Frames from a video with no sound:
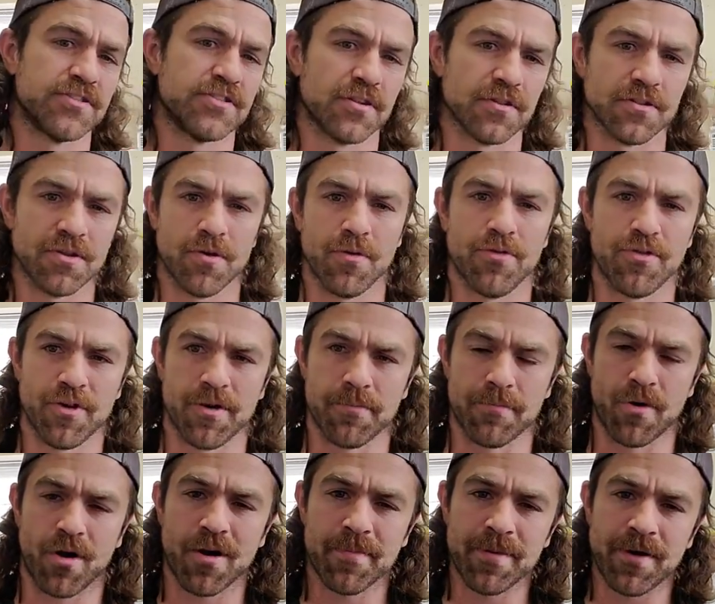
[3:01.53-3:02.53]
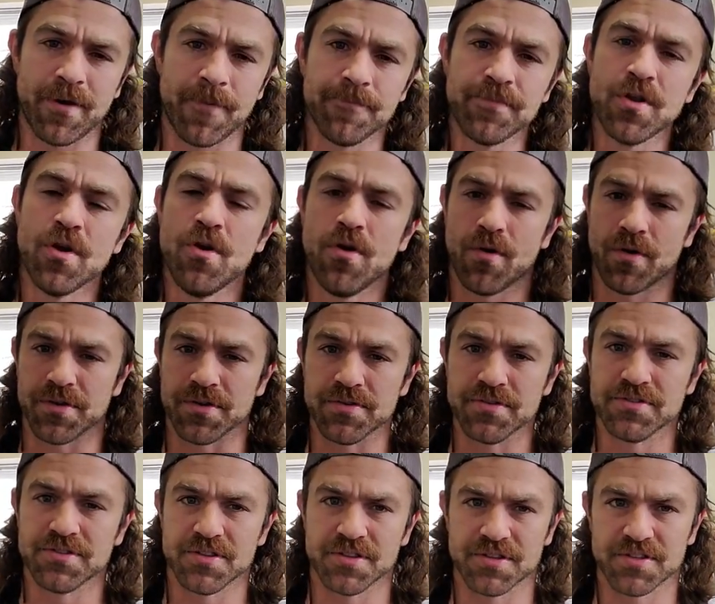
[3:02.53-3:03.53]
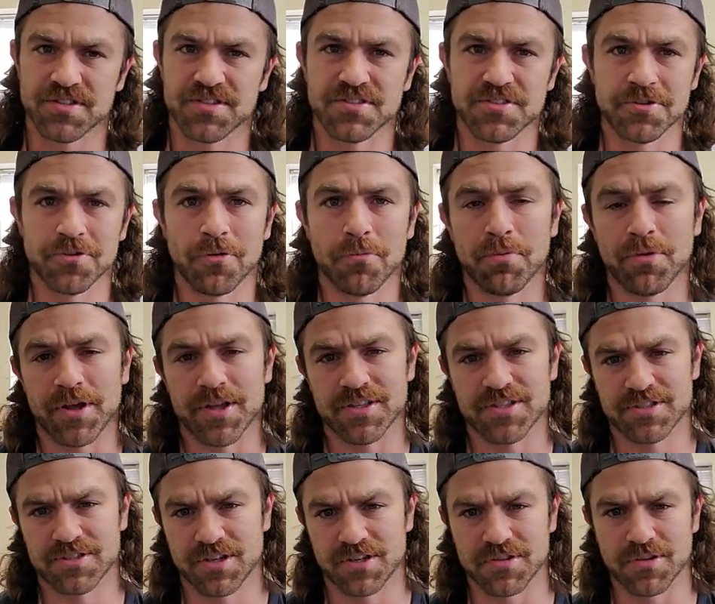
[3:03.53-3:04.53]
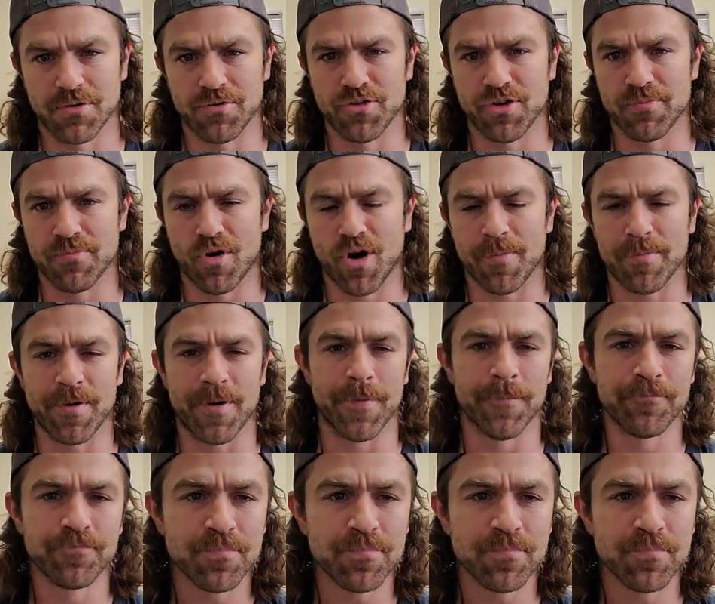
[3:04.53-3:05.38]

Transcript: to load their barbell, or using the steel plates to load their barbell.